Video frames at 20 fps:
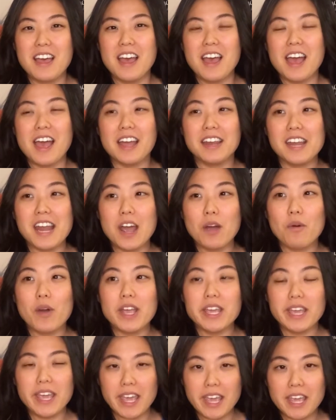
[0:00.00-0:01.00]
and now I
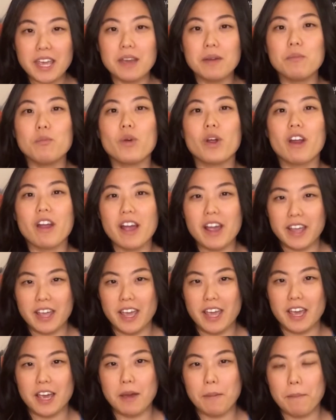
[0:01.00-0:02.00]
am where I am.